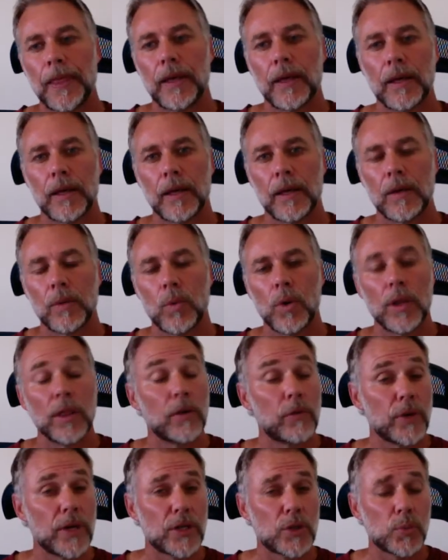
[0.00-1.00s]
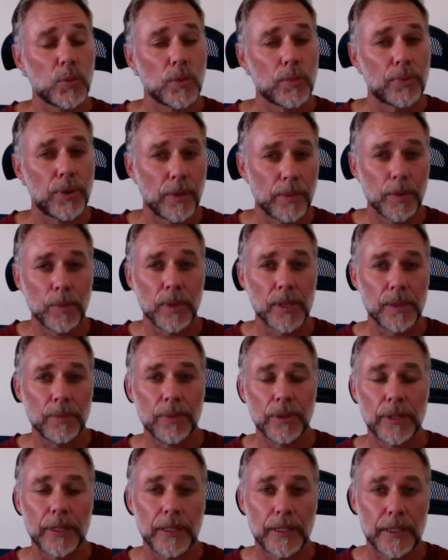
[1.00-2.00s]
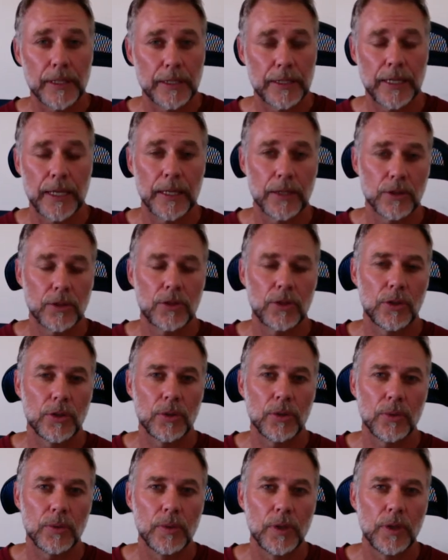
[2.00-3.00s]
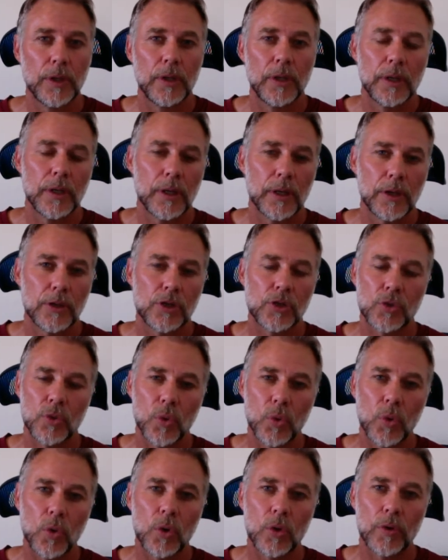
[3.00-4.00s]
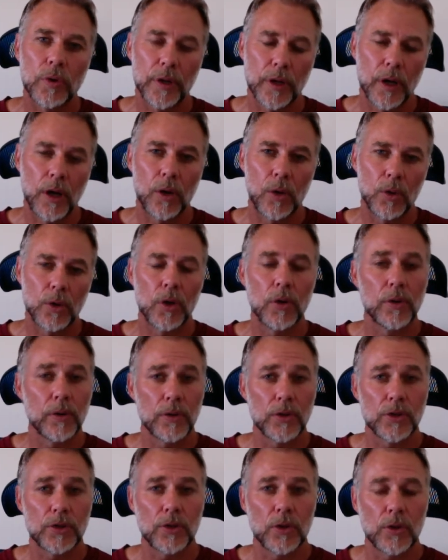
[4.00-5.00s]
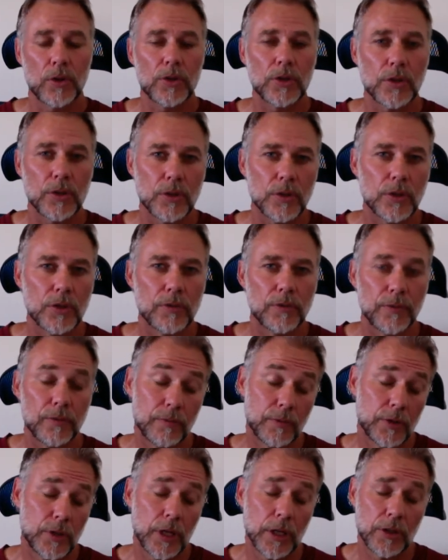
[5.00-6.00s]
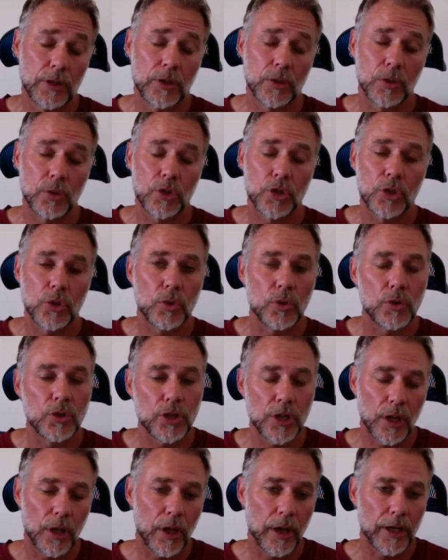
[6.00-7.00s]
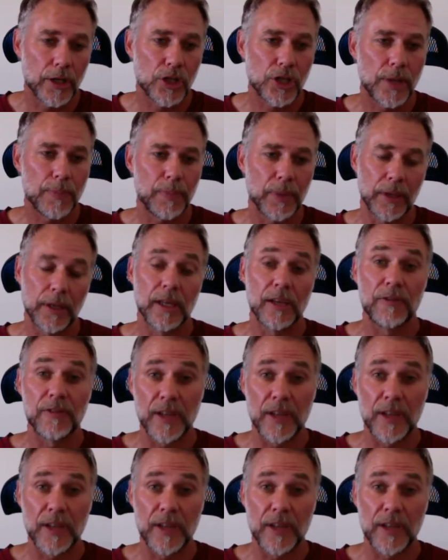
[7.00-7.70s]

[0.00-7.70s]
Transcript: While the rest will probably be content to store and hold onto the stocks until June, July shipment, if